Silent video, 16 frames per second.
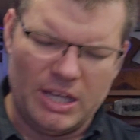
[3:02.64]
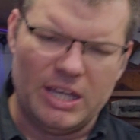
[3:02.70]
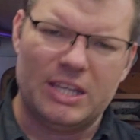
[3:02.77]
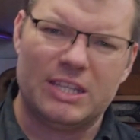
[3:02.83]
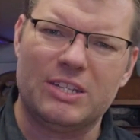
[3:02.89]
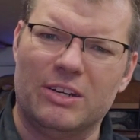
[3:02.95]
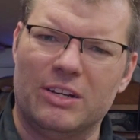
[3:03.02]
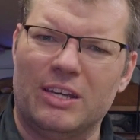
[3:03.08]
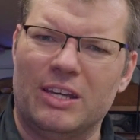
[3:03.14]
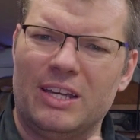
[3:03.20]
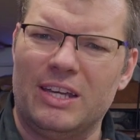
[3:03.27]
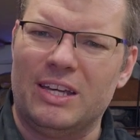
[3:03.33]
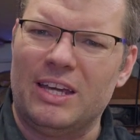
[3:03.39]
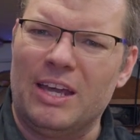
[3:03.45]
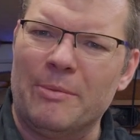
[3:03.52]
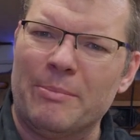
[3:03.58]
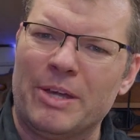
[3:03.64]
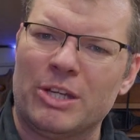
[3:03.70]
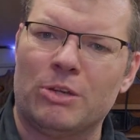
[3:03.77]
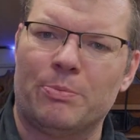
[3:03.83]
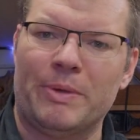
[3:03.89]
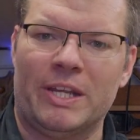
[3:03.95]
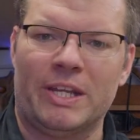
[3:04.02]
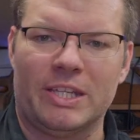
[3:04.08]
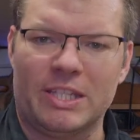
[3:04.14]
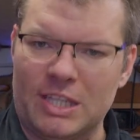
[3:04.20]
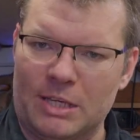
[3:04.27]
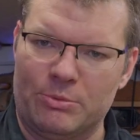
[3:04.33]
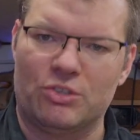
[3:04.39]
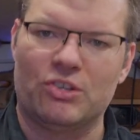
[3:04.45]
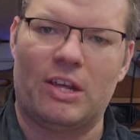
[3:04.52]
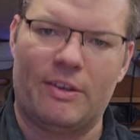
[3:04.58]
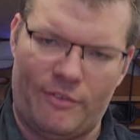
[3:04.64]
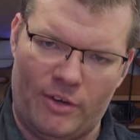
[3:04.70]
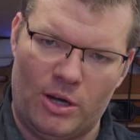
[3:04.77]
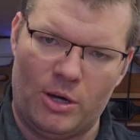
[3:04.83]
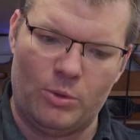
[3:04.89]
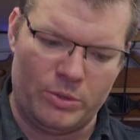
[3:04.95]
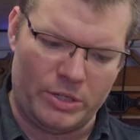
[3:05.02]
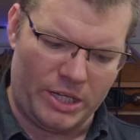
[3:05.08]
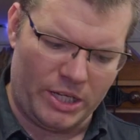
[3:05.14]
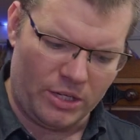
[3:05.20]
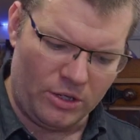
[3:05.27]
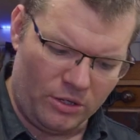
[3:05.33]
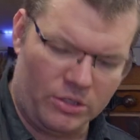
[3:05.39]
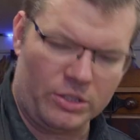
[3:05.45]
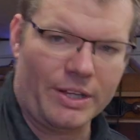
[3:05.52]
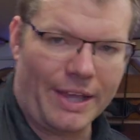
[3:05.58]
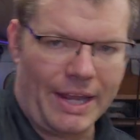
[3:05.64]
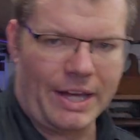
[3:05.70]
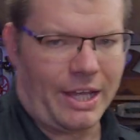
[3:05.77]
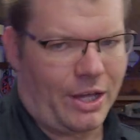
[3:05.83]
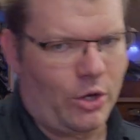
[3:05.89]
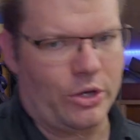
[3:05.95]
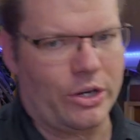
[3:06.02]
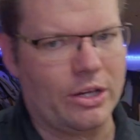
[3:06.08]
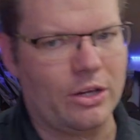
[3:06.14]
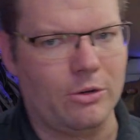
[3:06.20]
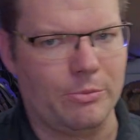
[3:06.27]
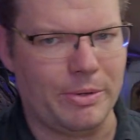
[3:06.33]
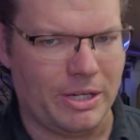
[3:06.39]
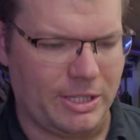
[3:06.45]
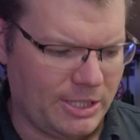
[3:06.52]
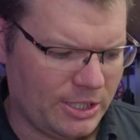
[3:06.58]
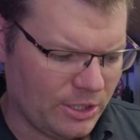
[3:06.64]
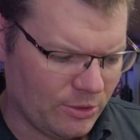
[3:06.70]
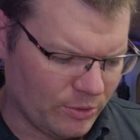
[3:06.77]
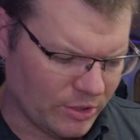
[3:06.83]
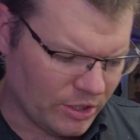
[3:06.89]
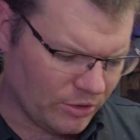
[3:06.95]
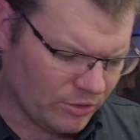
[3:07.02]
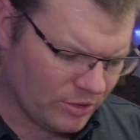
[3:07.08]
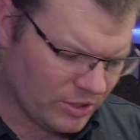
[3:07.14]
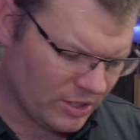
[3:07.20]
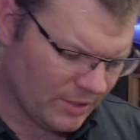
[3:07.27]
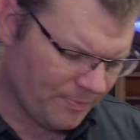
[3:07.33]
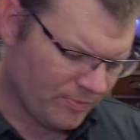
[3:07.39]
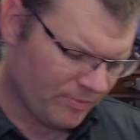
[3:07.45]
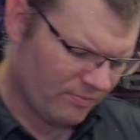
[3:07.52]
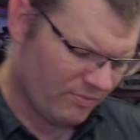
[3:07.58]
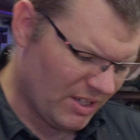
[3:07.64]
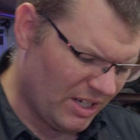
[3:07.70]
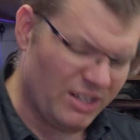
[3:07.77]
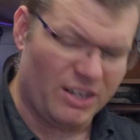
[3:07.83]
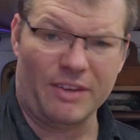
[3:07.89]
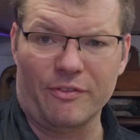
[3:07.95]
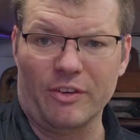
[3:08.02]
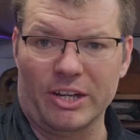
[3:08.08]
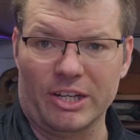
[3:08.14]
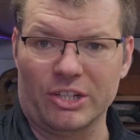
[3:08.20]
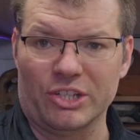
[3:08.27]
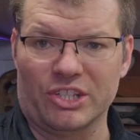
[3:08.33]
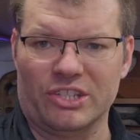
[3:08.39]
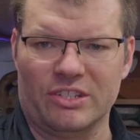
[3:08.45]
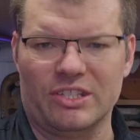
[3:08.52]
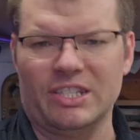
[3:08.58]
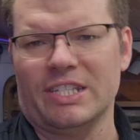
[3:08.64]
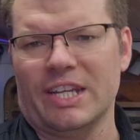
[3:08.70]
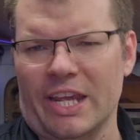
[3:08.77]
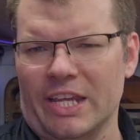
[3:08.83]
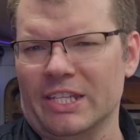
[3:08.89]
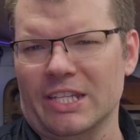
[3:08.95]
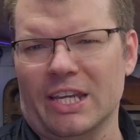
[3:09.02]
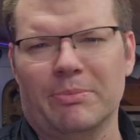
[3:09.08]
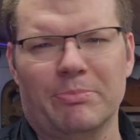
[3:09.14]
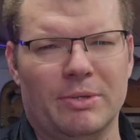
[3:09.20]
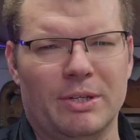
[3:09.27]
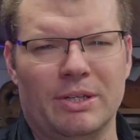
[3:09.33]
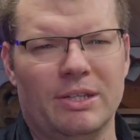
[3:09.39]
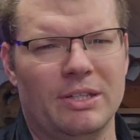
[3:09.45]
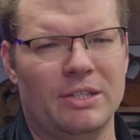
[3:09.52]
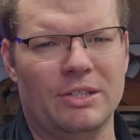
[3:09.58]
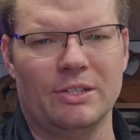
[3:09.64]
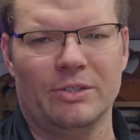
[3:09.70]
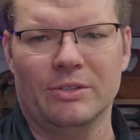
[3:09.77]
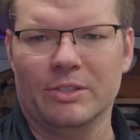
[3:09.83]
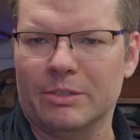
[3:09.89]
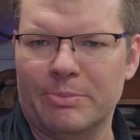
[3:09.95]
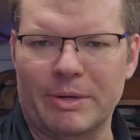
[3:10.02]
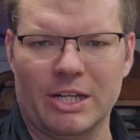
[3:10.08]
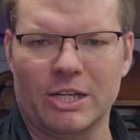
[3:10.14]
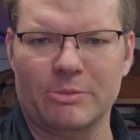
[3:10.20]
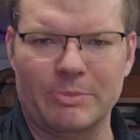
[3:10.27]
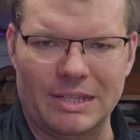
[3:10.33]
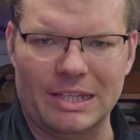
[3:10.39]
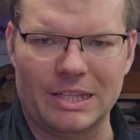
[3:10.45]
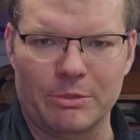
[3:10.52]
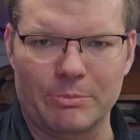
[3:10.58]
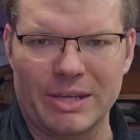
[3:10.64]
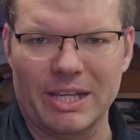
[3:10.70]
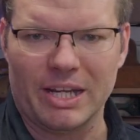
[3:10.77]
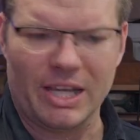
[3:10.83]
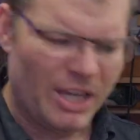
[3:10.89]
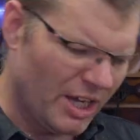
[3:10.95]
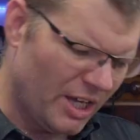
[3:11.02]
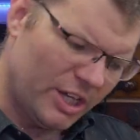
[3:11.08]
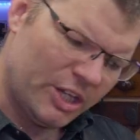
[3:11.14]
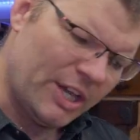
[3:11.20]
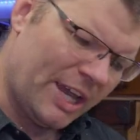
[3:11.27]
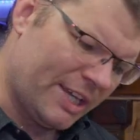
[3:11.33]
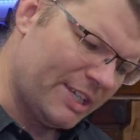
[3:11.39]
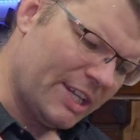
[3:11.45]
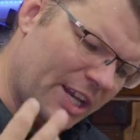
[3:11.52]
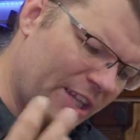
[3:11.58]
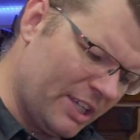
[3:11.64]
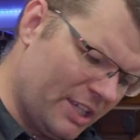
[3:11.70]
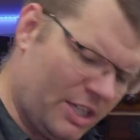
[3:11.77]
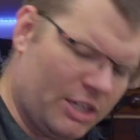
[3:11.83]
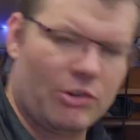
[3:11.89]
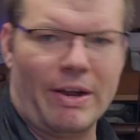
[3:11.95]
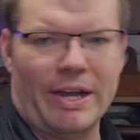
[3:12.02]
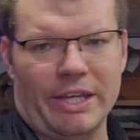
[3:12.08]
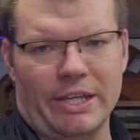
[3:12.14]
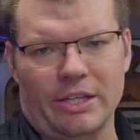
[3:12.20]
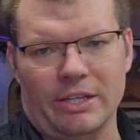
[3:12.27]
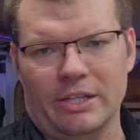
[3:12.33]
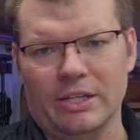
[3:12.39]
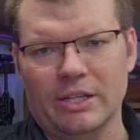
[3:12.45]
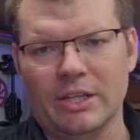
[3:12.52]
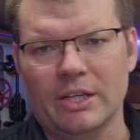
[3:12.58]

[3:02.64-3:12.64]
it's got a much better substrate for holding onto any honing compound that you want to use, and I find it just stands up to the punishment a little better. You accidentally scrag your